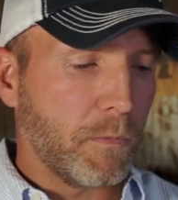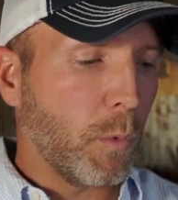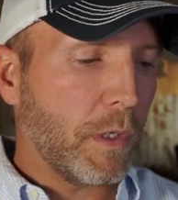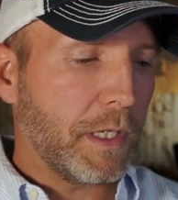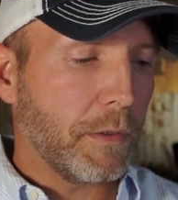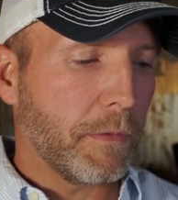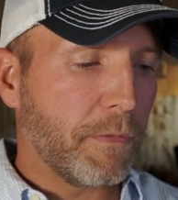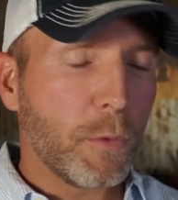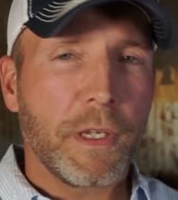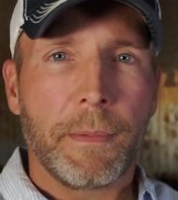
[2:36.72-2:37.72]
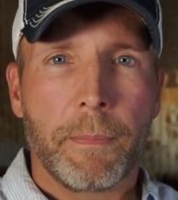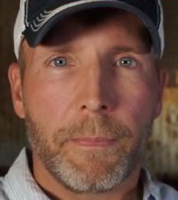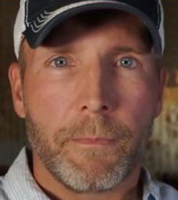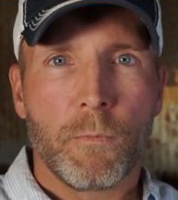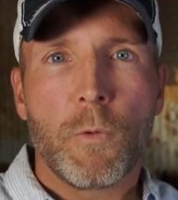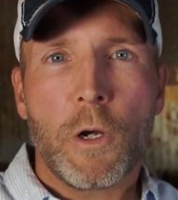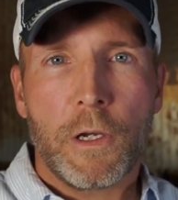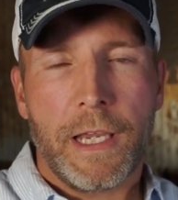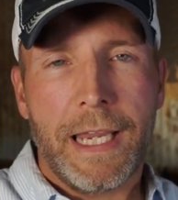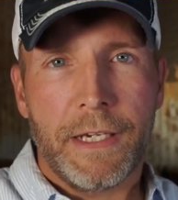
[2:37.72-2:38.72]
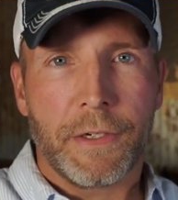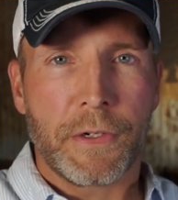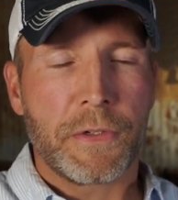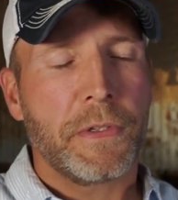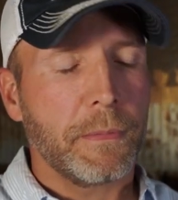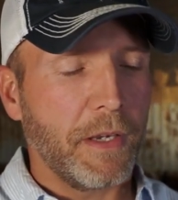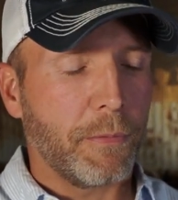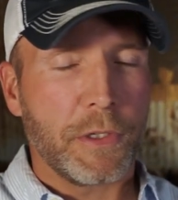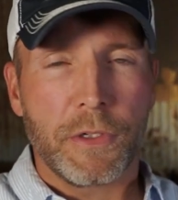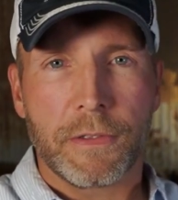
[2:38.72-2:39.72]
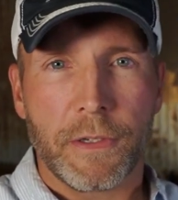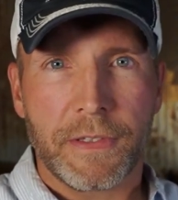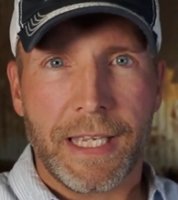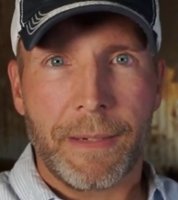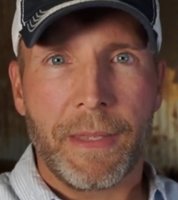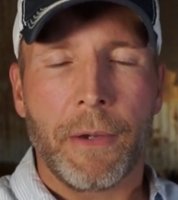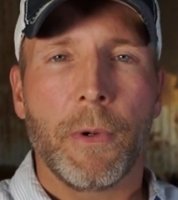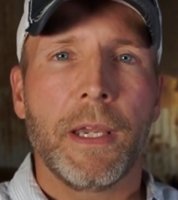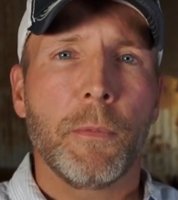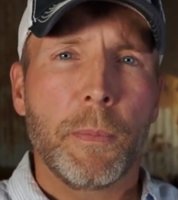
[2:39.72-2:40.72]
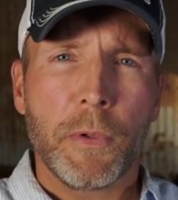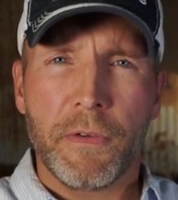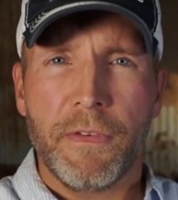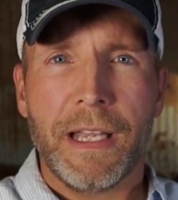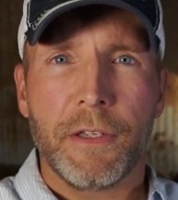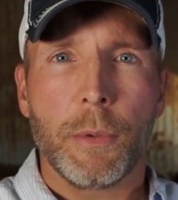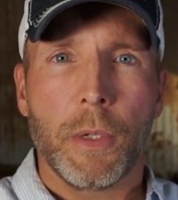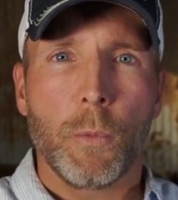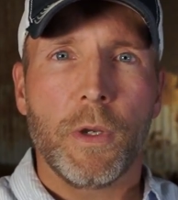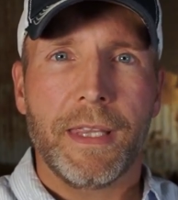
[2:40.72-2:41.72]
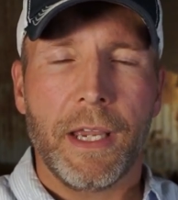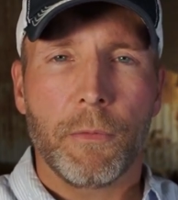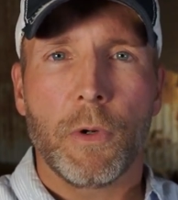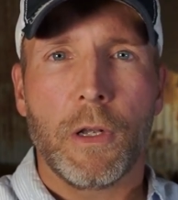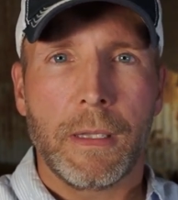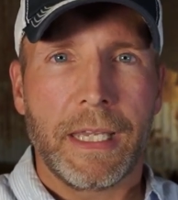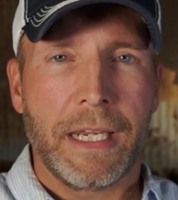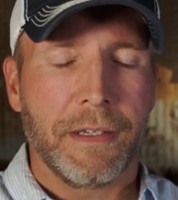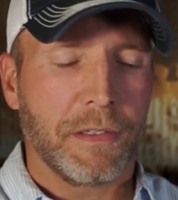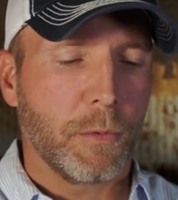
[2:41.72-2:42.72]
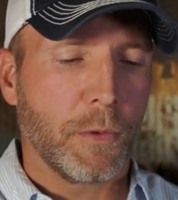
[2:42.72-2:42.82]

20 or 40 raw acres, if we just looked at them that way, and we put a value on what that raw land is